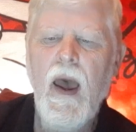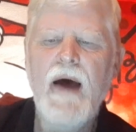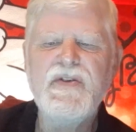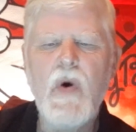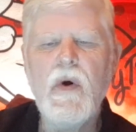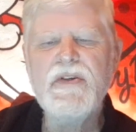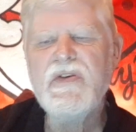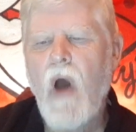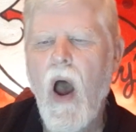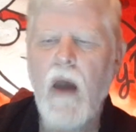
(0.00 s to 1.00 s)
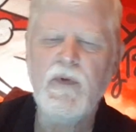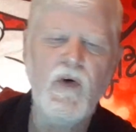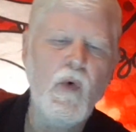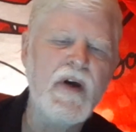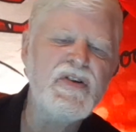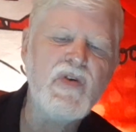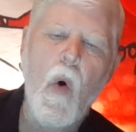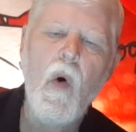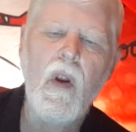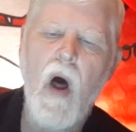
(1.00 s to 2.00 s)
And so it's time to
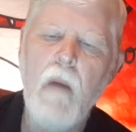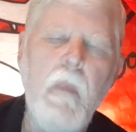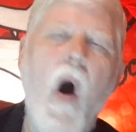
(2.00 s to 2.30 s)
extol up